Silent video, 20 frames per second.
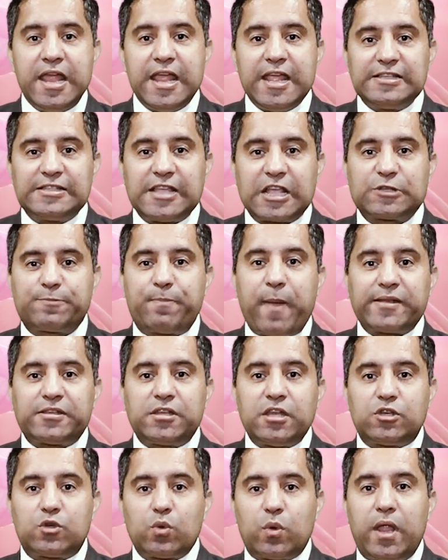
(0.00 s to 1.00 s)
is
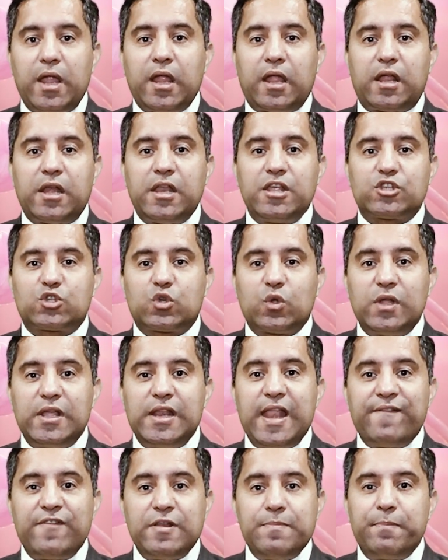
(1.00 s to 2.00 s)
expected to increase to
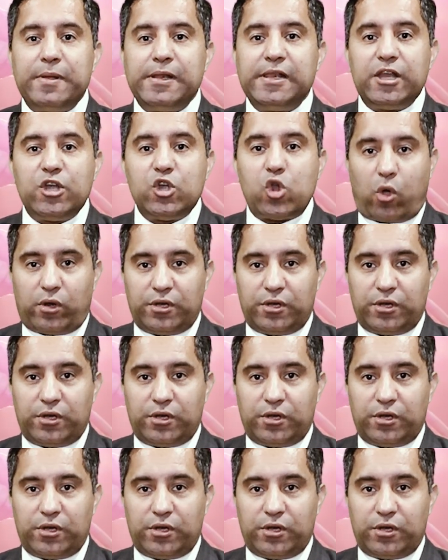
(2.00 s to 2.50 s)
$11 billion